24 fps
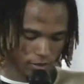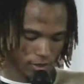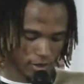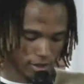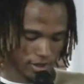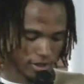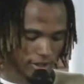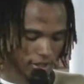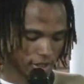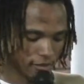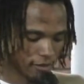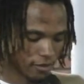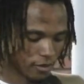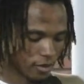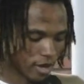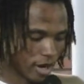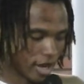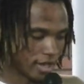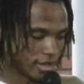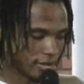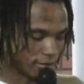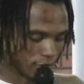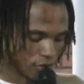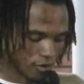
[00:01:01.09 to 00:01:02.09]
what the civil
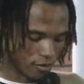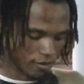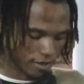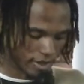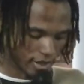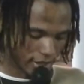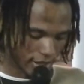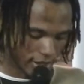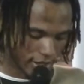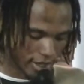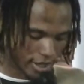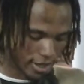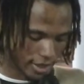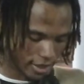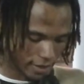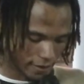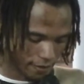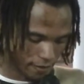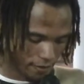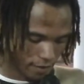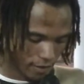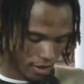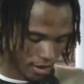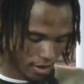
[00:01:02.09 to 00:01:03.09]
rights movement needed.
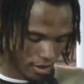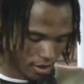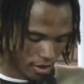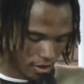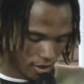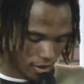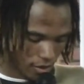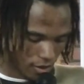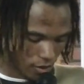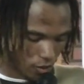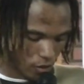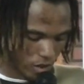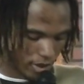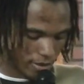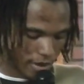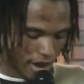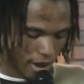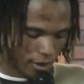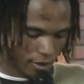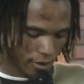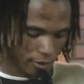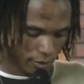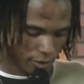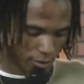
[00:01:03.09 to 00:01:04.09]
When
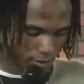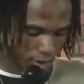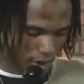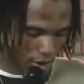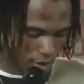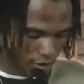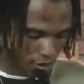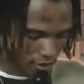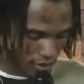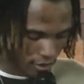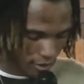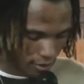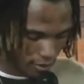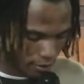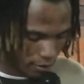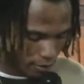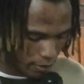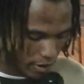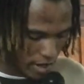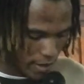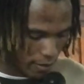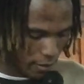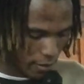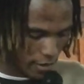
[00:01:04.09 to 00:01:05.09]
Malcolm spoke,
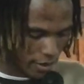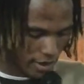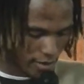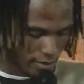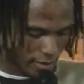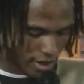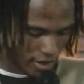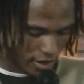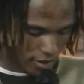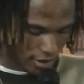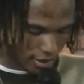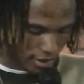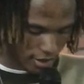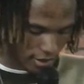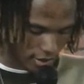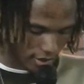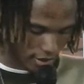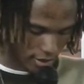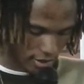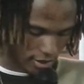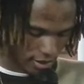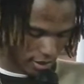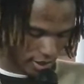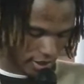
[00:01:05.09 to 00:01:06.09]
people in America
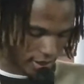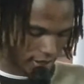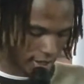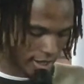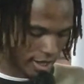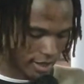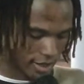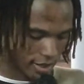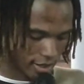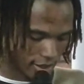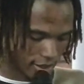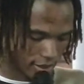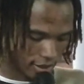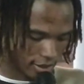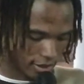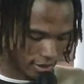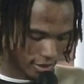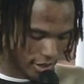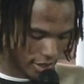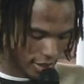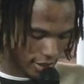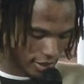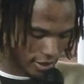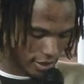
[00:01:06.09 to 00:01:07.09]
in the
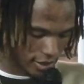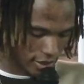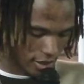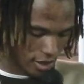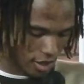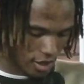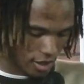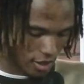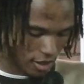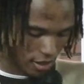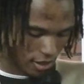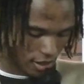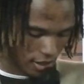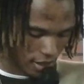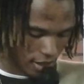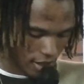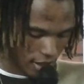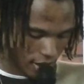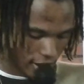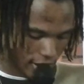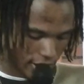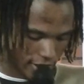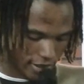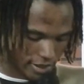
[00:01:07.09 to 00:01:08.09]
1960s heard
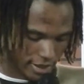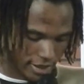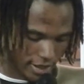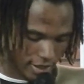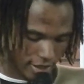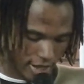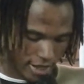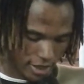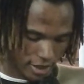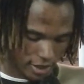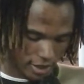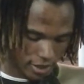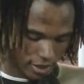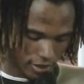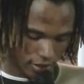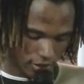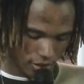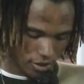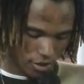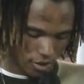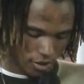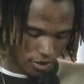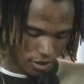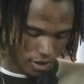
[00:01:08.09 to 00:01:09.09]
indignation,
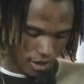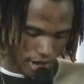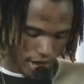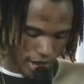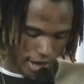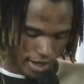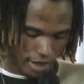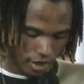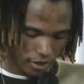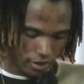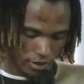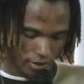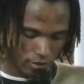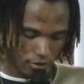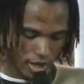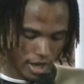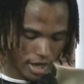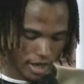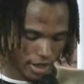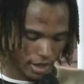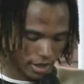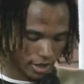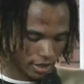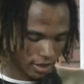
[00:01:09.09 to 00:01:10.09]
scorn, anger, and
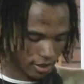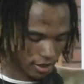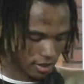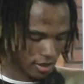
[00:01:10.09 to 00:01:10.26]
rage.